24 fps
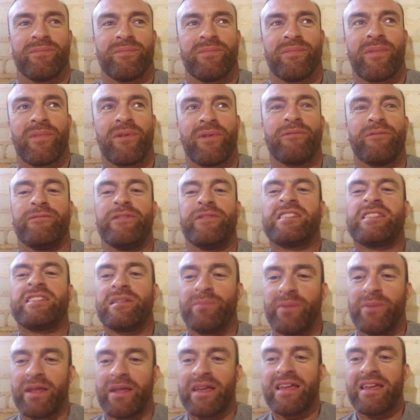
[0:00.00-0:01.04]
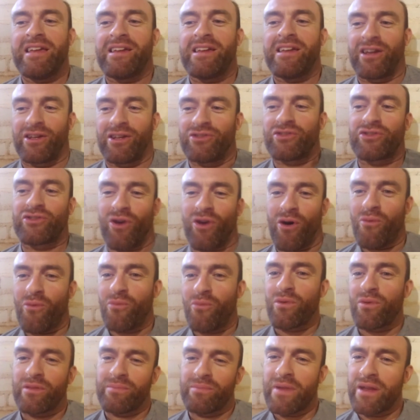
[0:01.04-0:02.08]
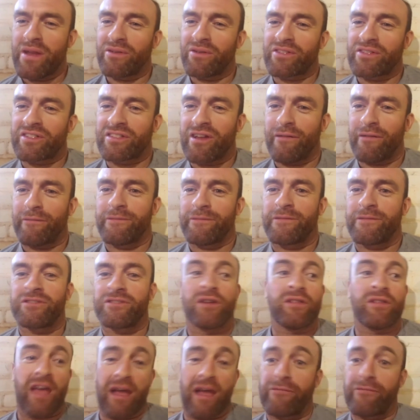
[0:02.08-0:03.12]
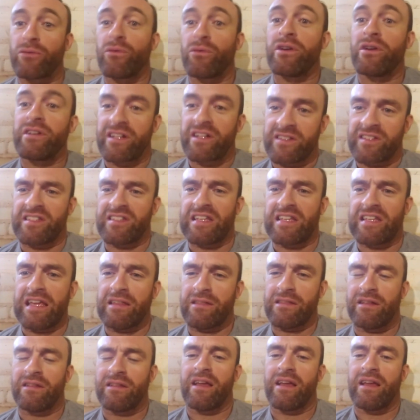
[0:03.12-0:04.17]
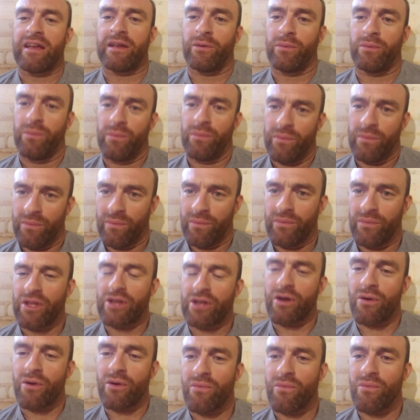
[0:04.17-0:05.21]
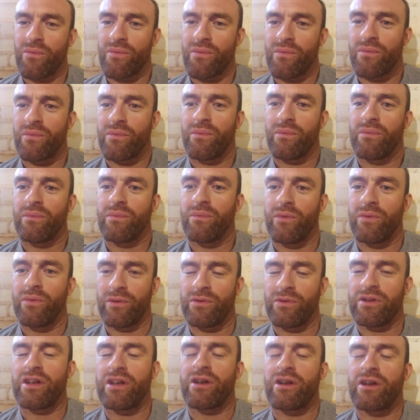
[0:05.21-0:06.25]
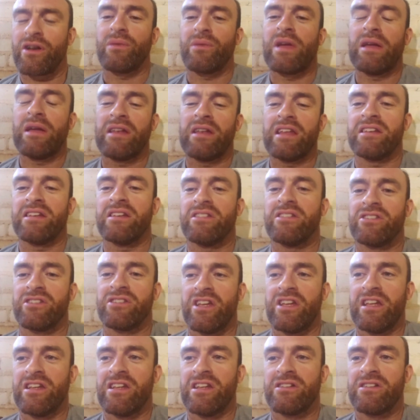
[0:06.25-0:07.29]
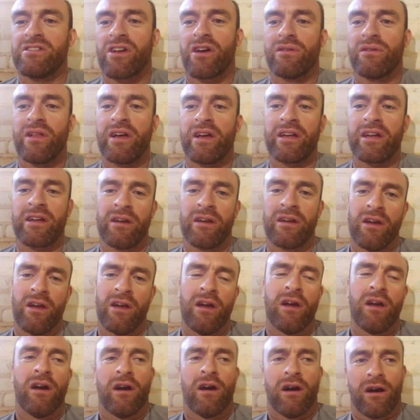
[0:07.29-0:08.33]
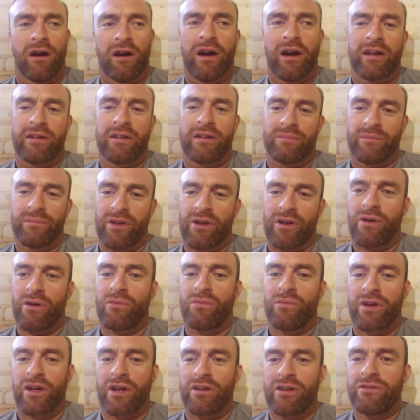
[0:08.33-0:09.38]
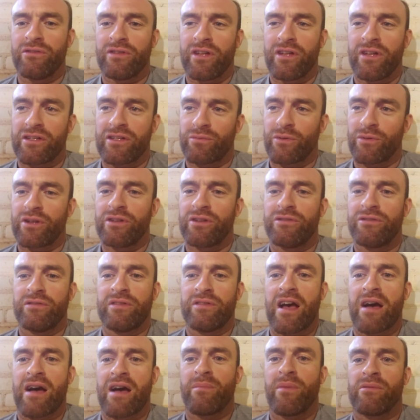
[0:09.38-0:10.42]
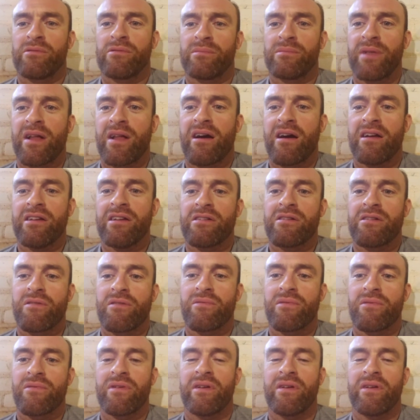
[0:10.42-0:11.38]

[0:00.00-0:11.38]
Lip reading: visibly consult with me on stuff, so that everyone could see that, like, you know, we were, you know, he didn't go like, all right, you know, we're going to do this, we're going to do that, blah, blah, blah. You know,